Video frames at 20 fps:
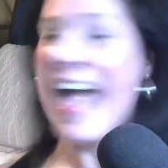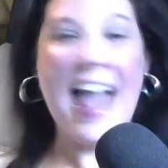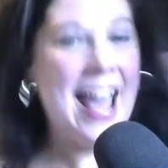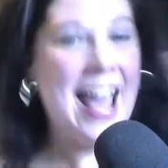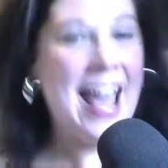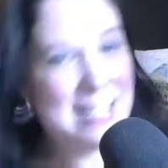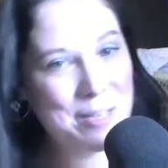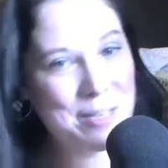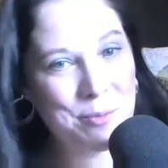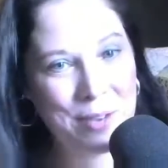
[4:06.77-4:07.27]

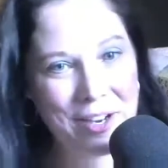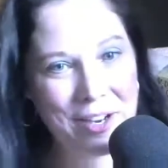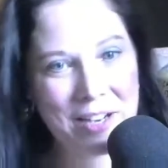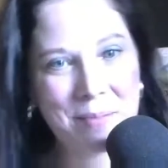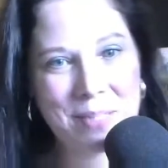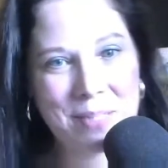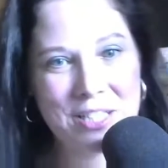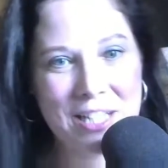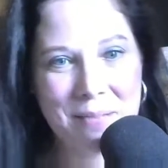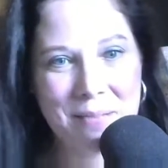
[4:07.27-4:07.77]
And I'm wearing
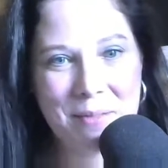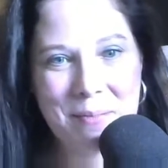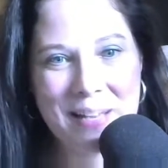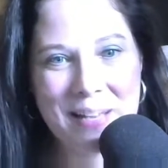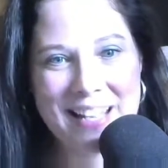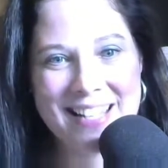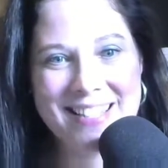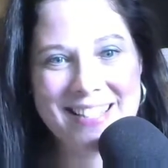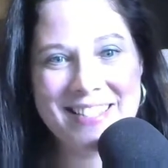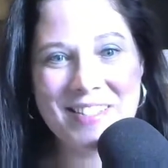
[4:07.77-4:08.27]
pajama
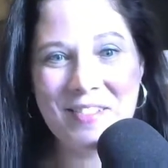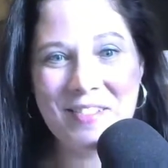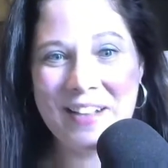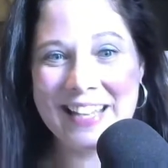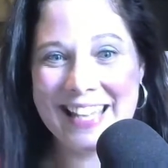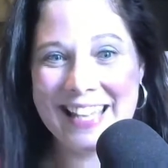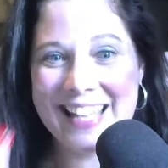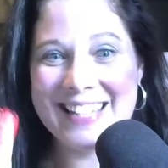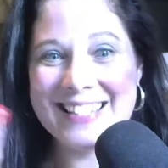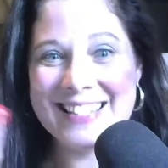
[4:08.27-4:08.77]
pants, so I
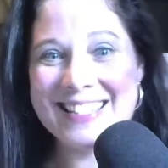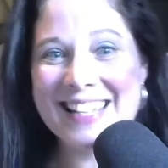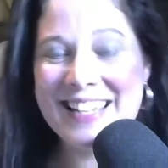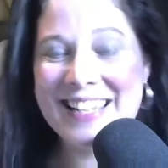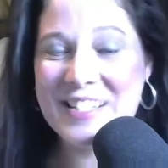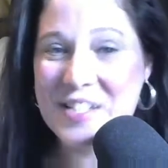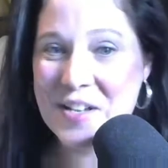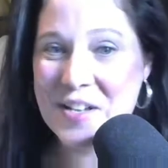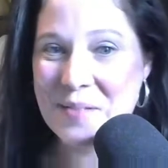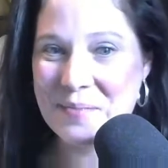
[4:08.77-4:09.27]
can't
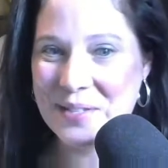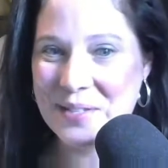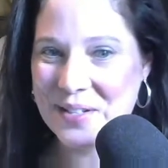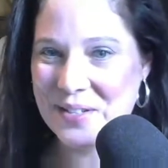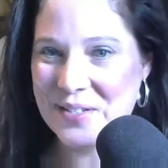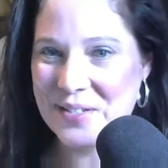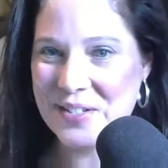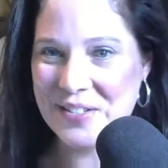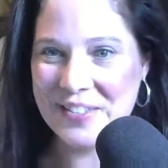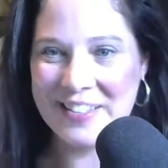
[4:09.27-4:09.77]
stand up to go
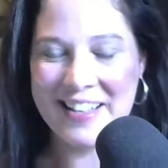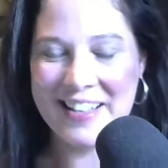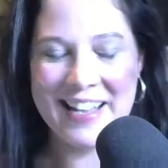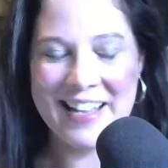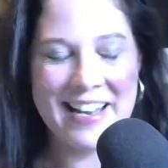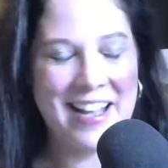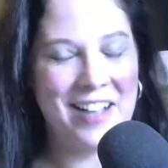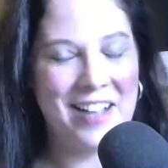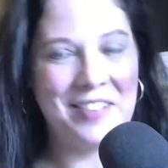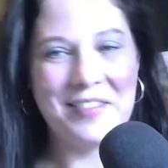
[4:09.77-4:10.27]
turn the light
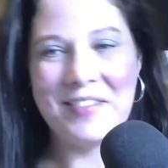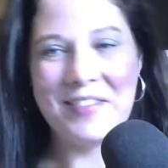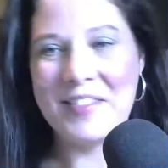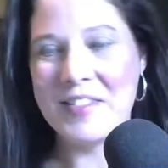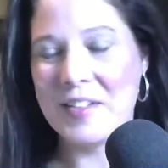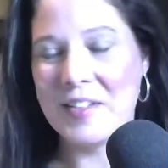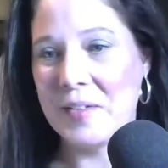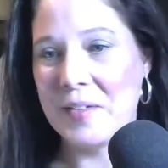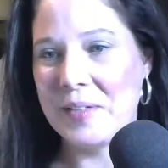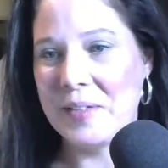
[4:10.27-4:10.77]
out.
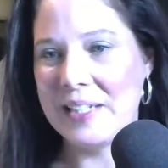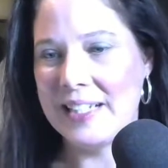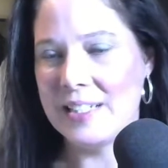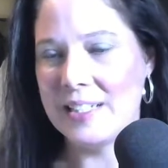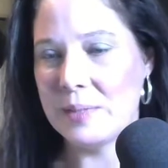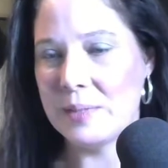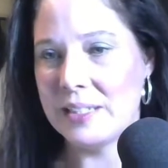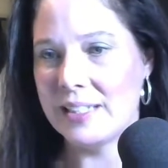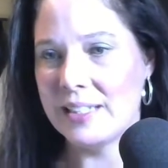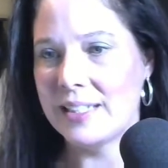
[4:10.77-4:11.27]
So it is
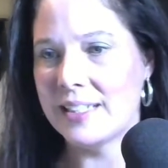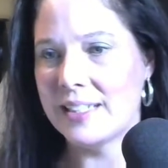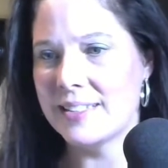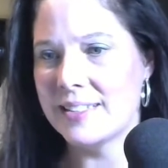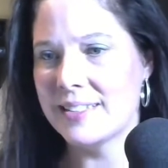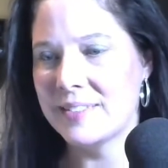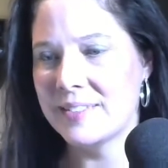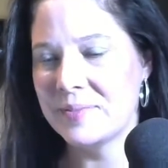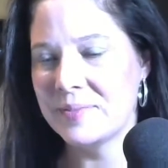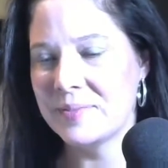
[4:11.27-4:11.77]
what it
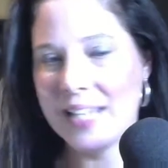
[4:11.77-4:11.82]
is.